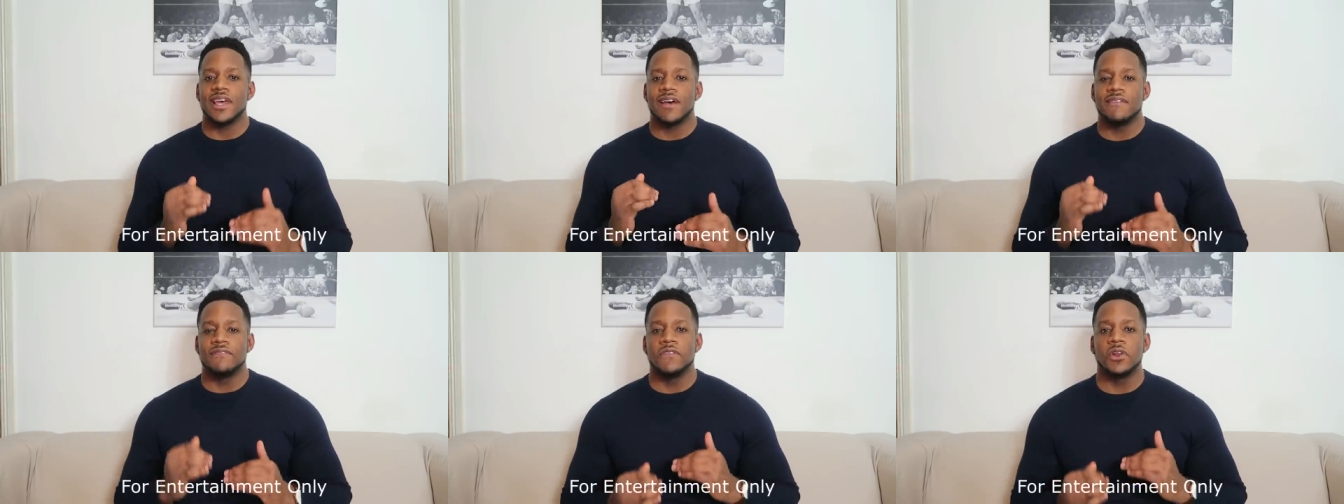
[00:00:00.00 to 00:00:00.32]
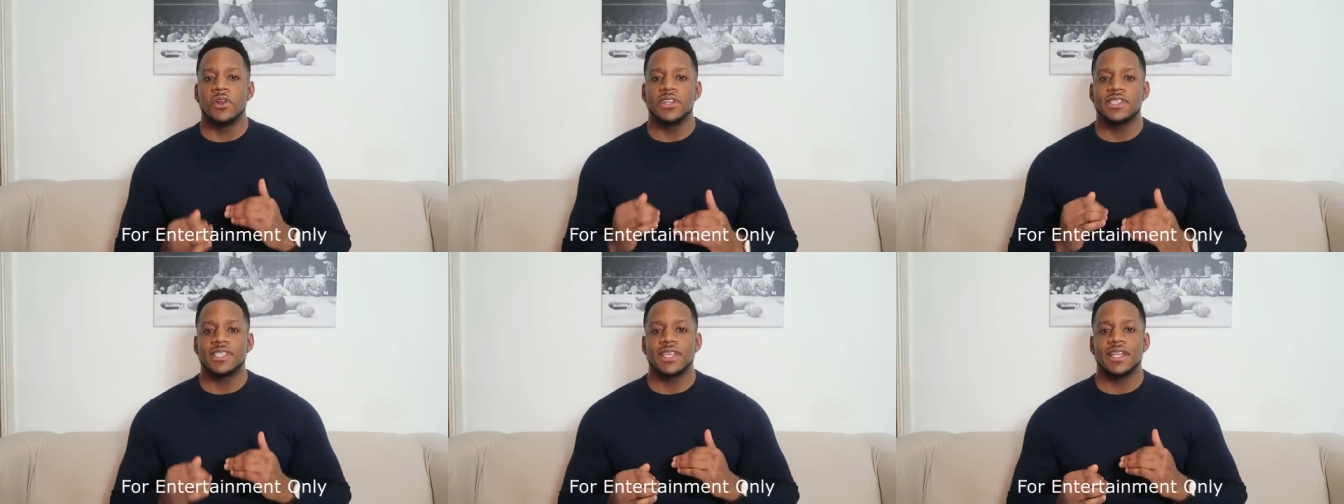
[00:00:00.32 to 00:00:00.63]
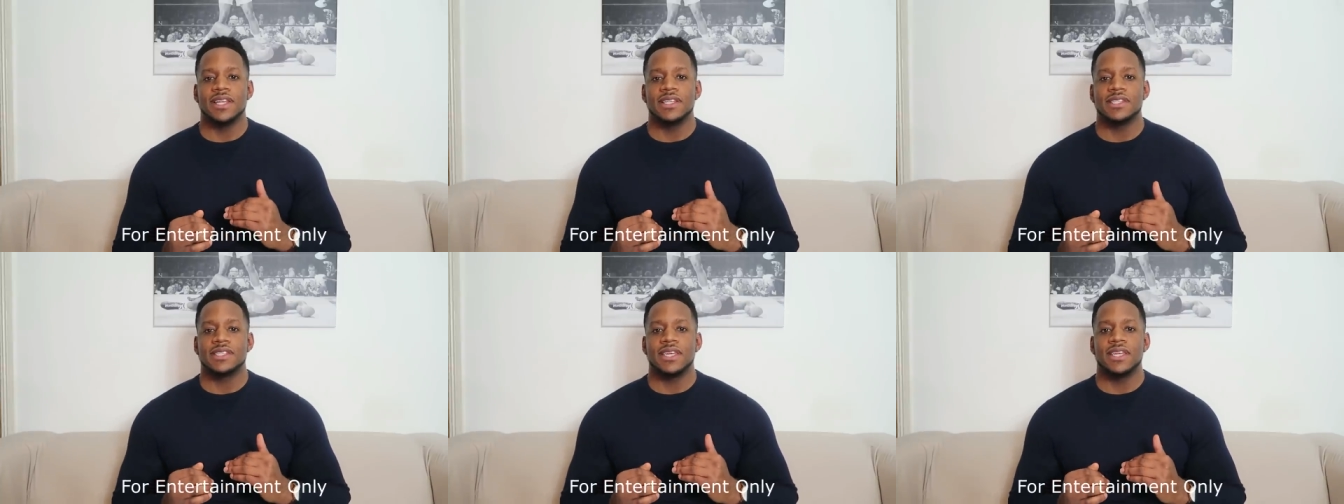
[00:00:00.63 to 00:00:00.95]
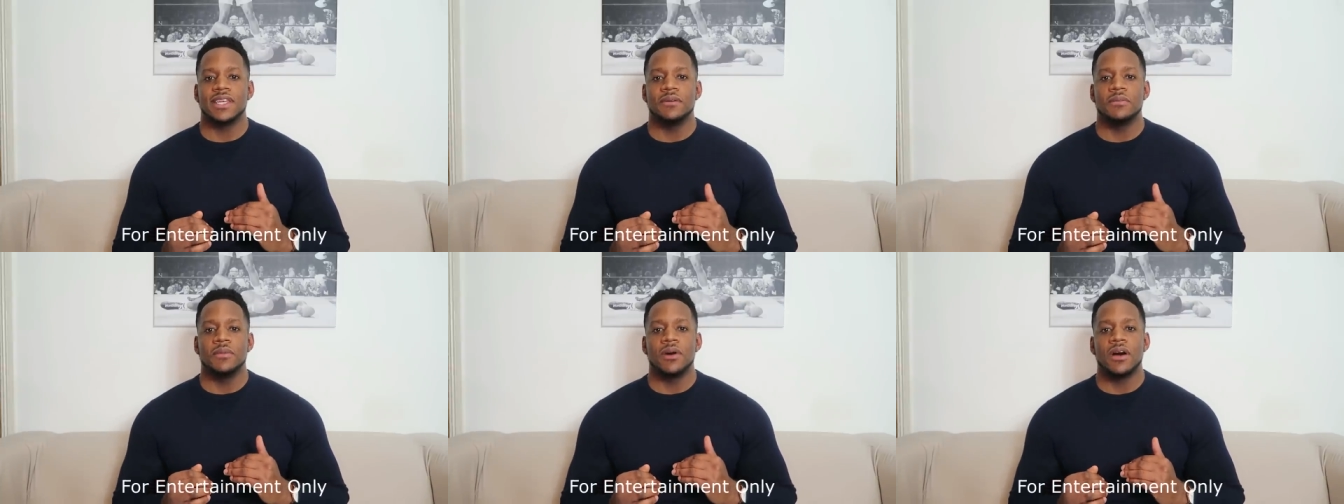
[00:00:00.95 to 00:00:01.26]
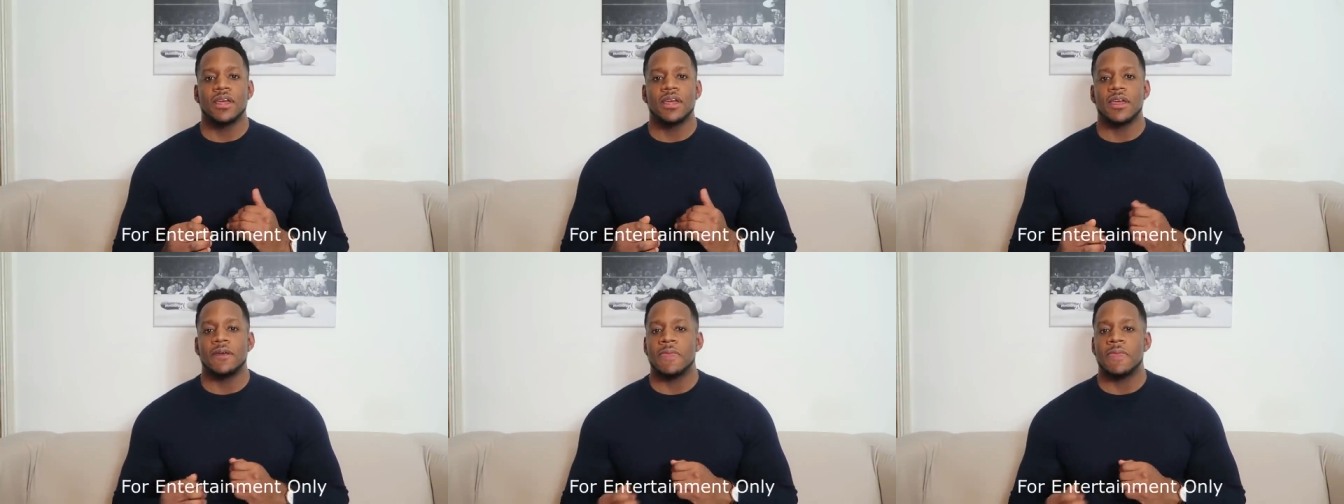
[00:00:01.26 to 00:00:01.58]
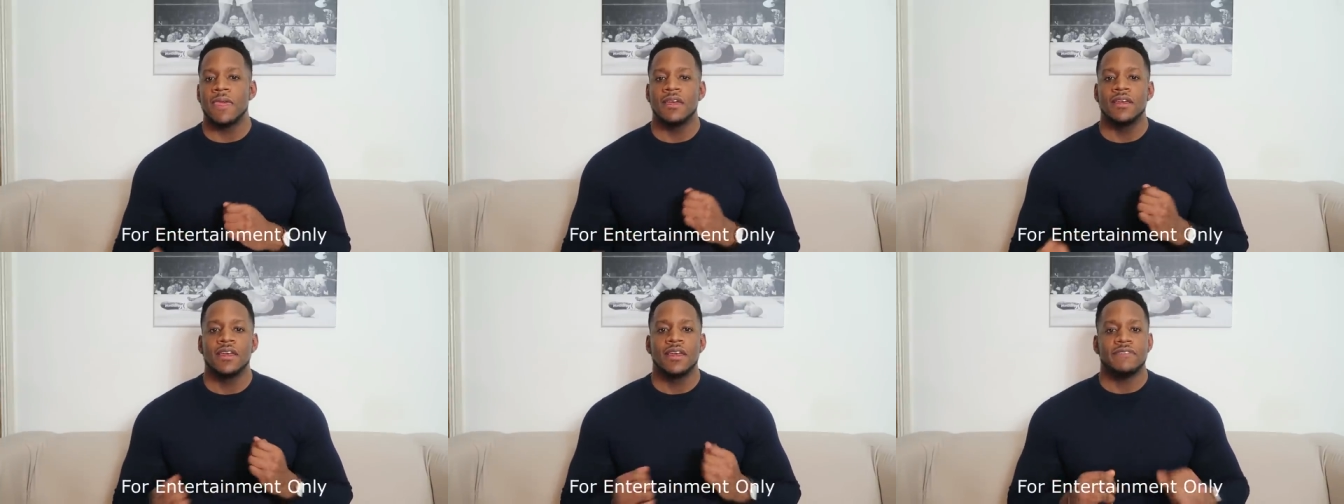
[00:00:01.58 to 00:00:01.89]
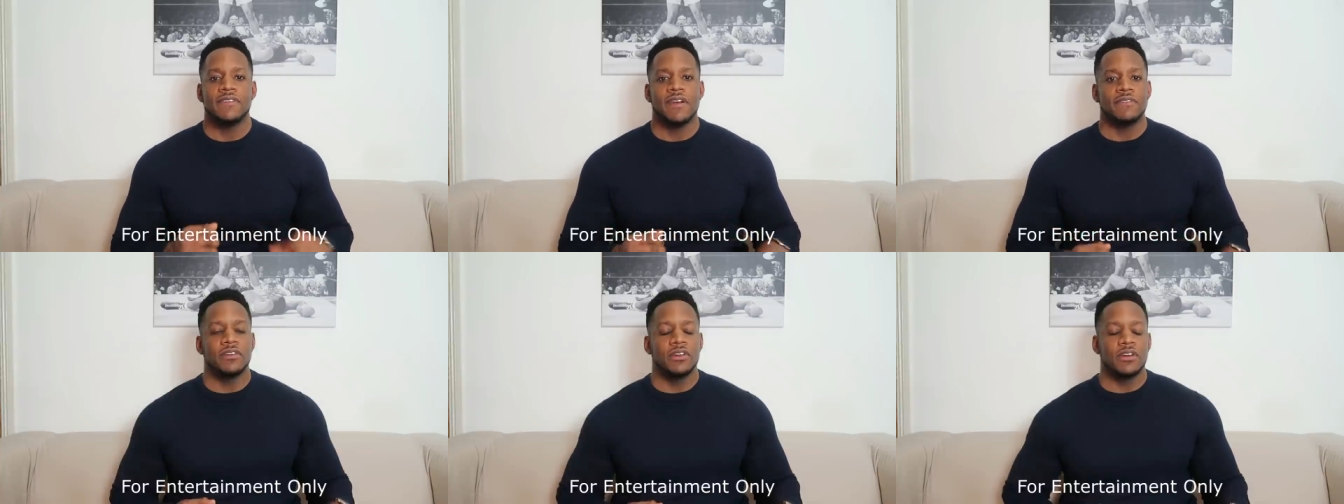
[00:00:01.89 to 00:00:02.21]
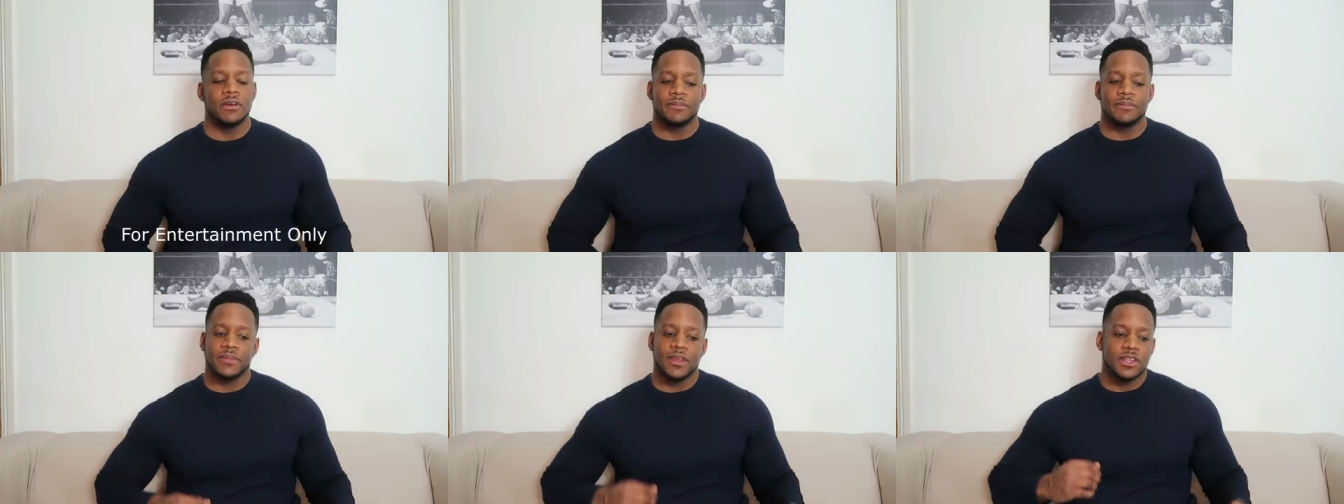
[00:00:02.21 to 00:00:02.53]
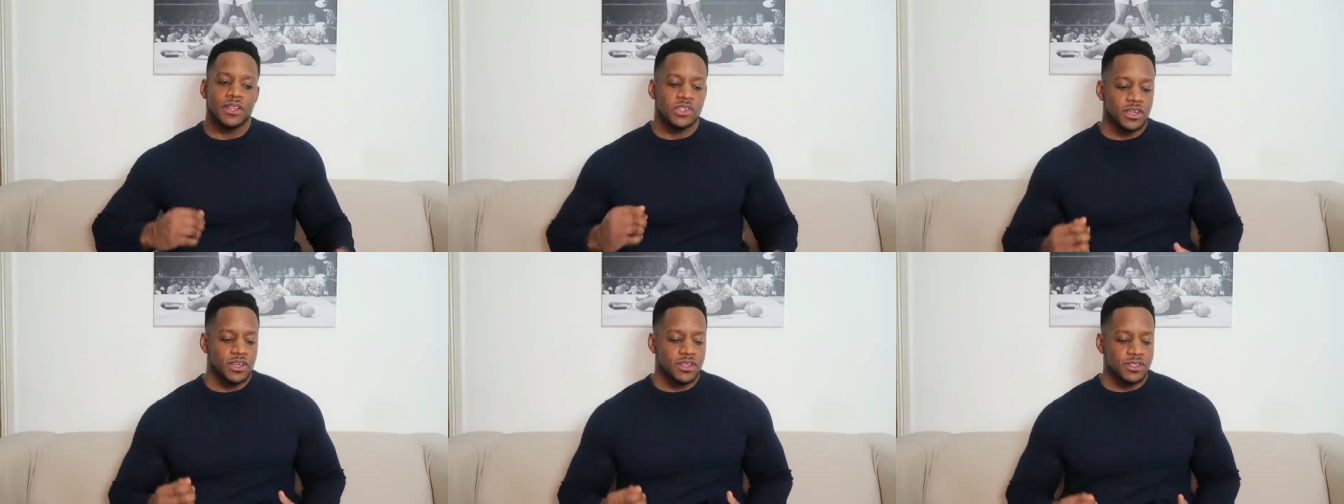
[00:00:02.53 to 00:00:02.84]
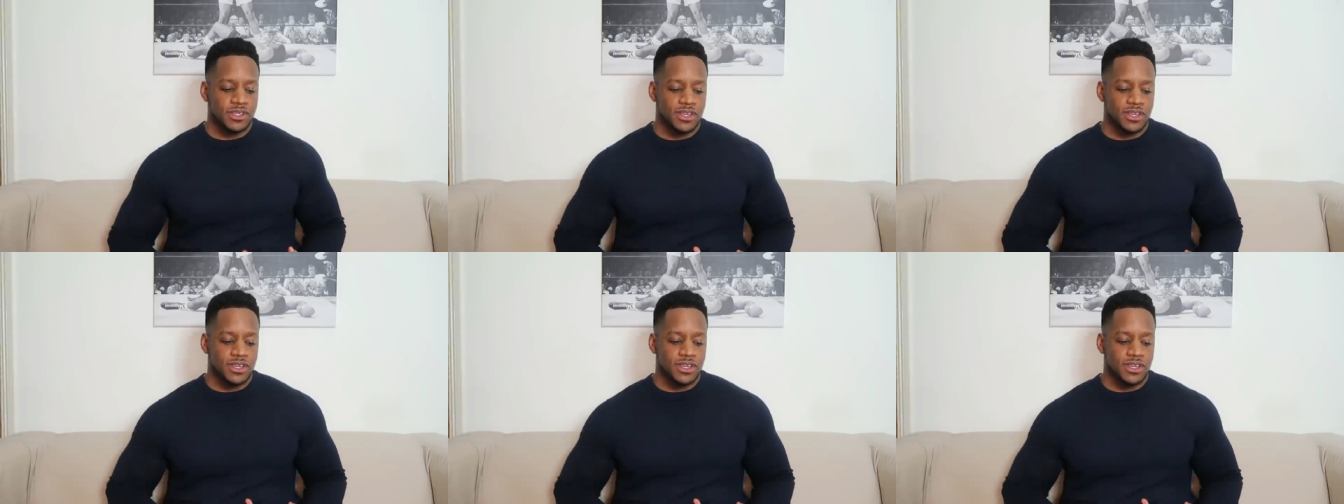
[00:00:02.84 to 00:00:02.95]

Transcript: that volatility in the market. If you have a look, as you can